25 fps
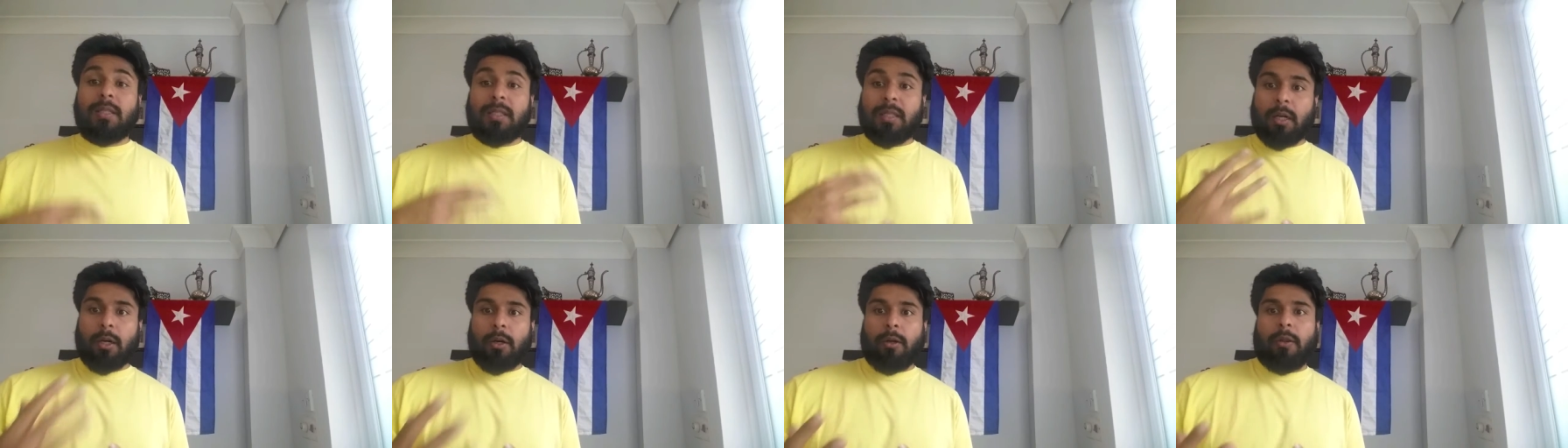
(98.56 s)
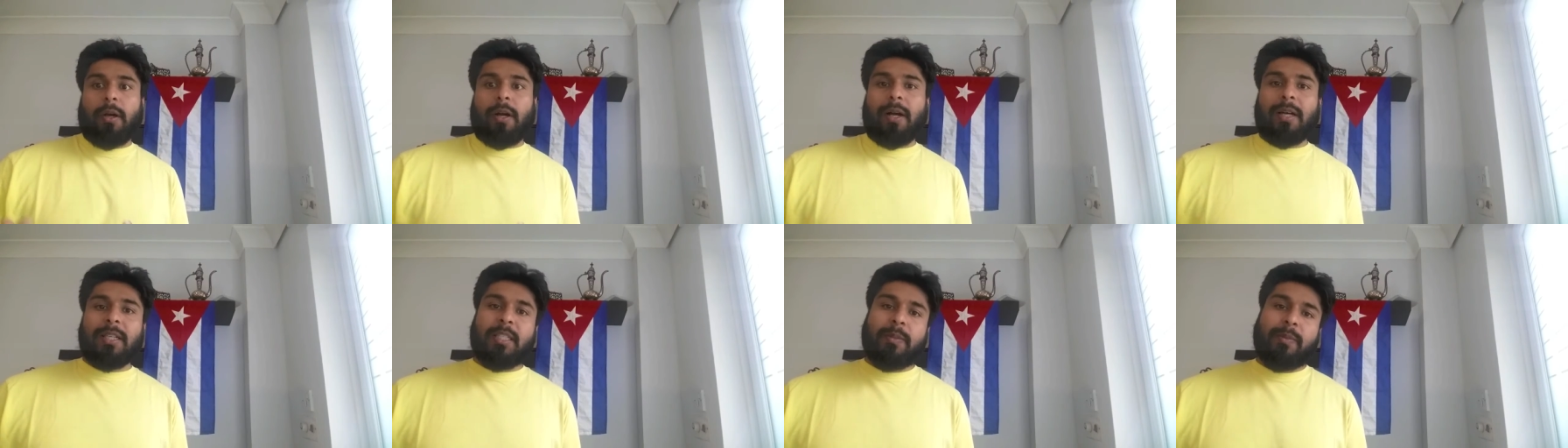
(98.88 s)
So the
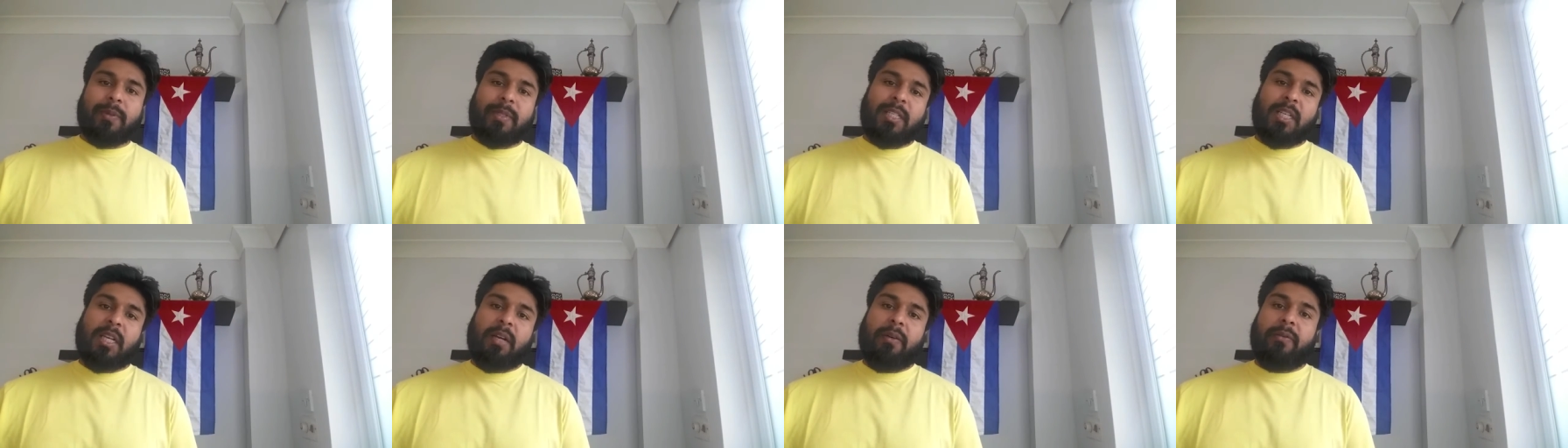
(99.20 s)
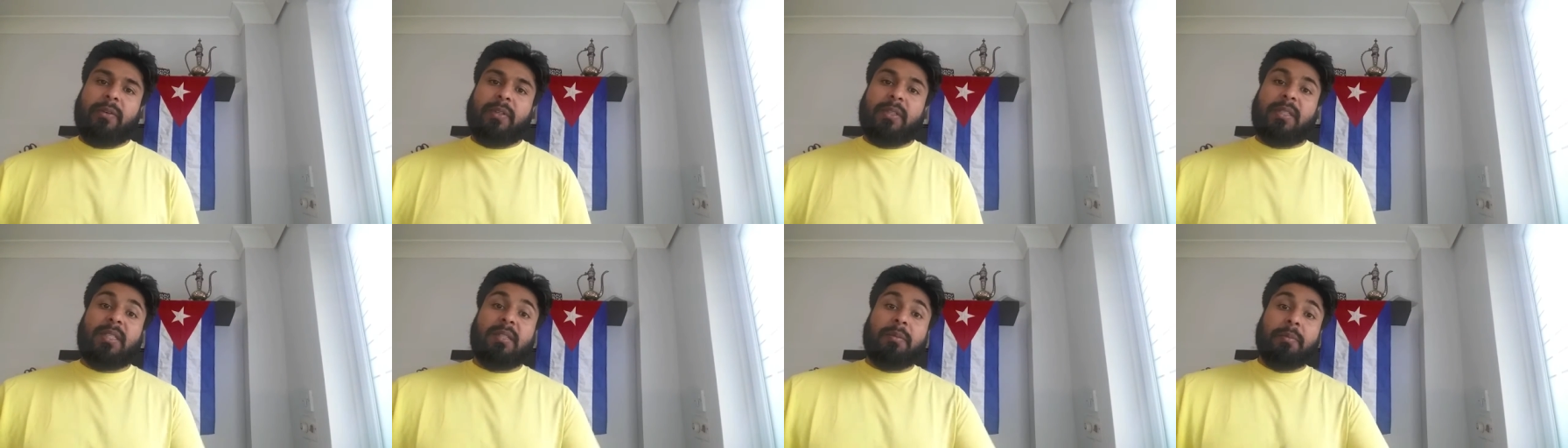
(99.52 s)
customer
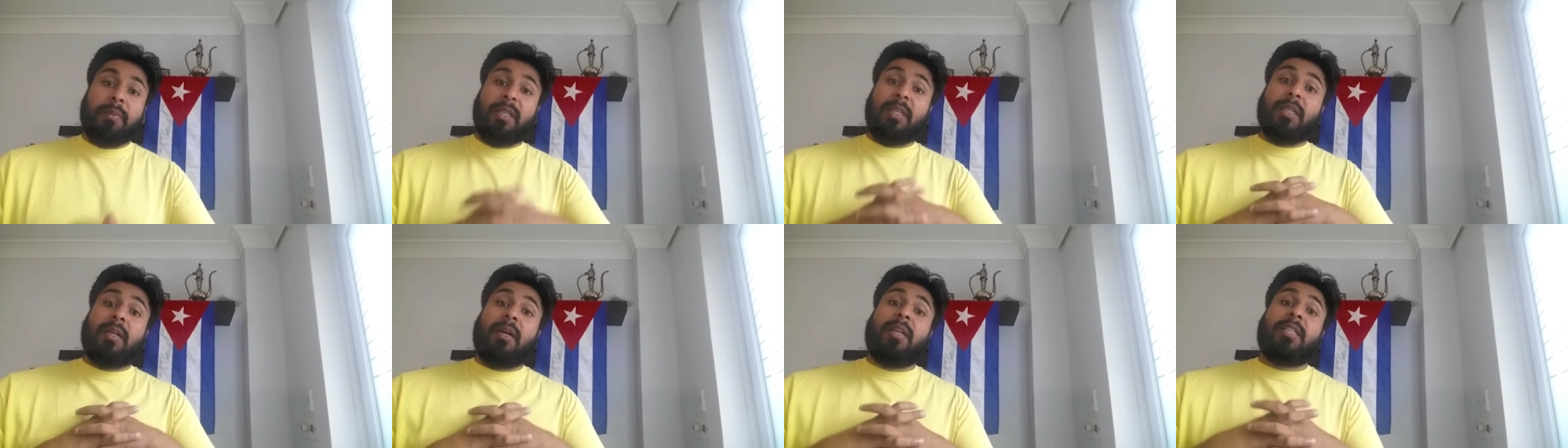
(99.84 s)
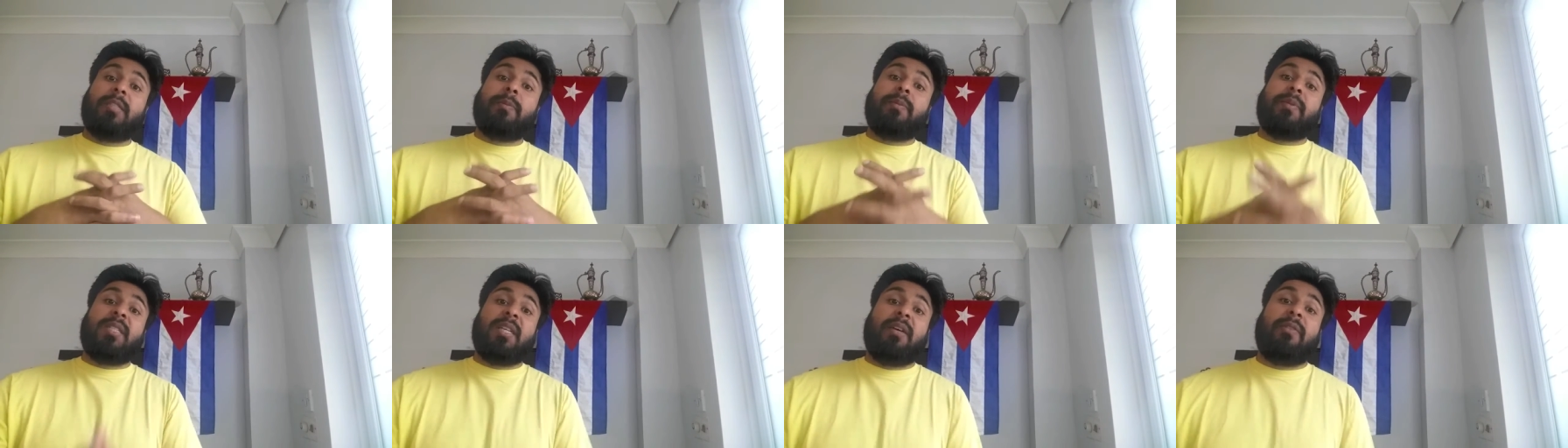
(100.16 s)
service. To me, the
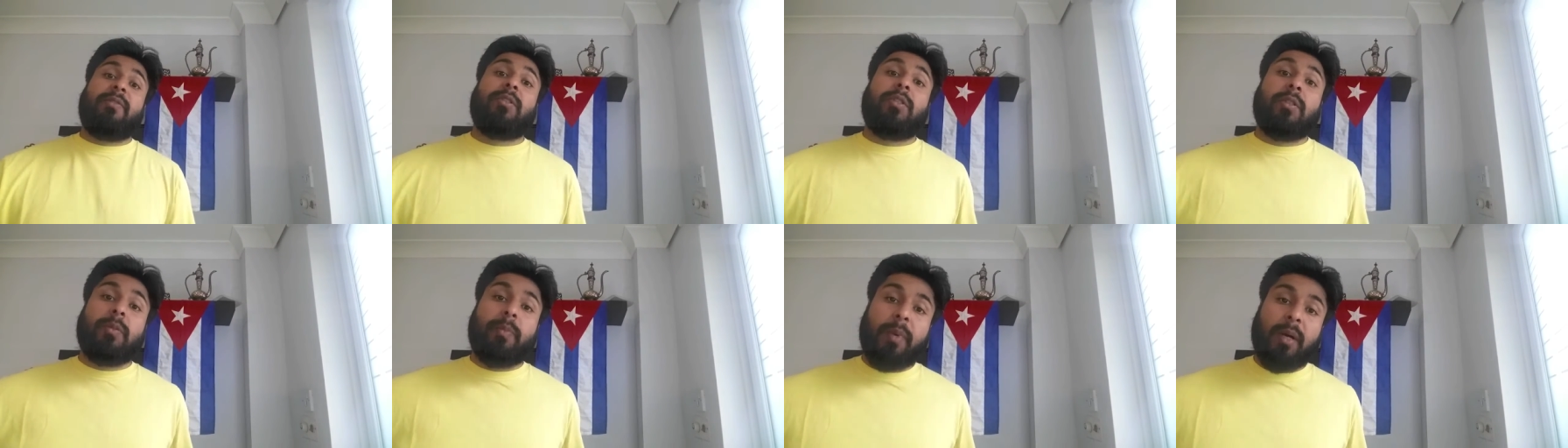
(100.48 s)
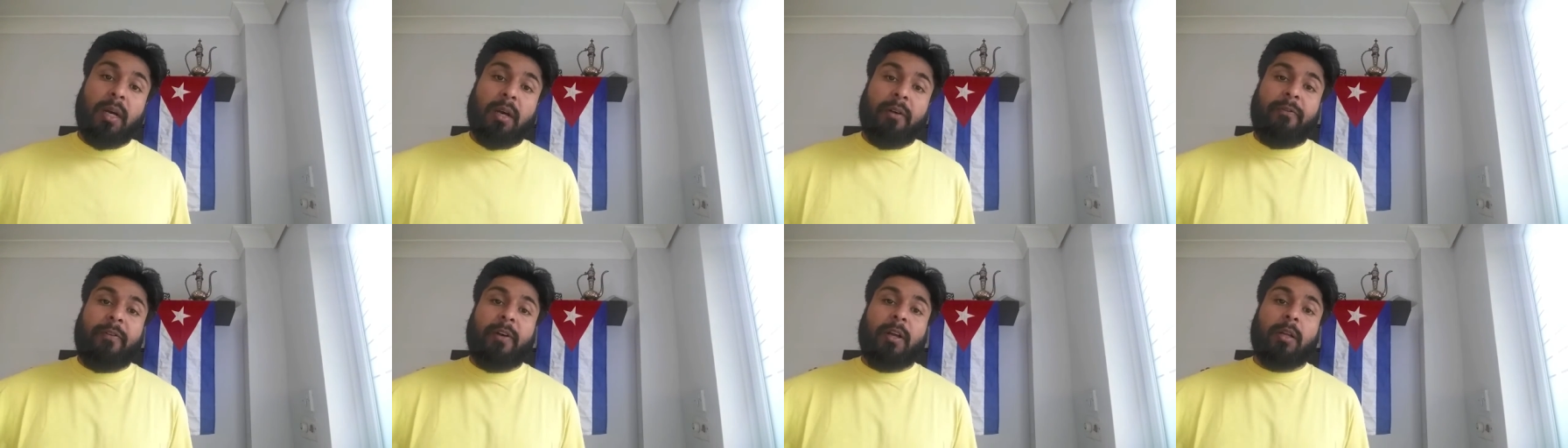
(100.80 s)
customer service was
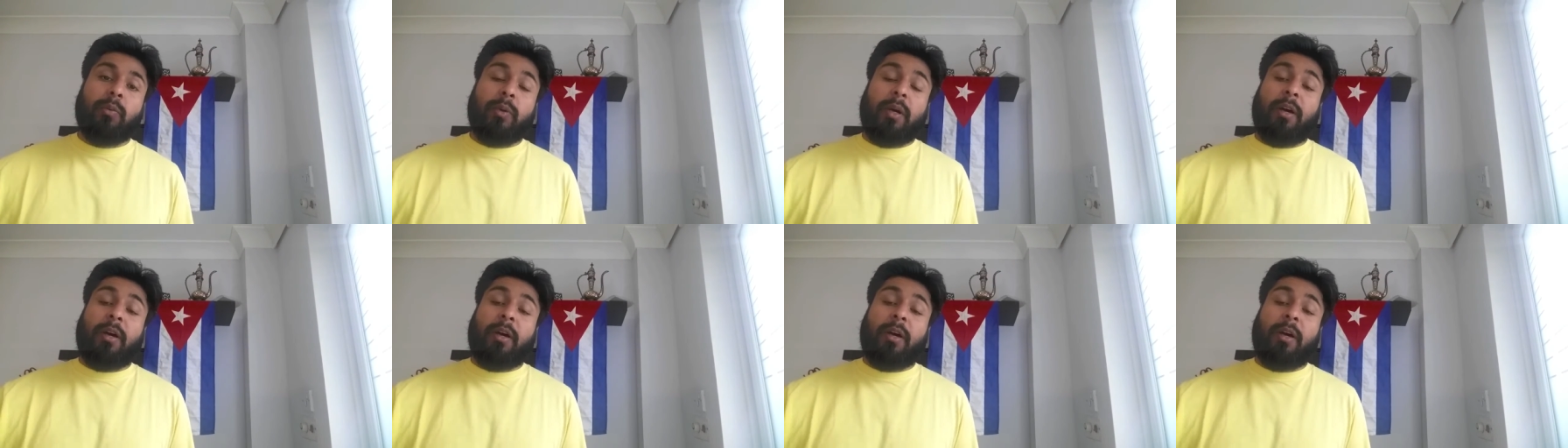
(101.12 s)
perfect.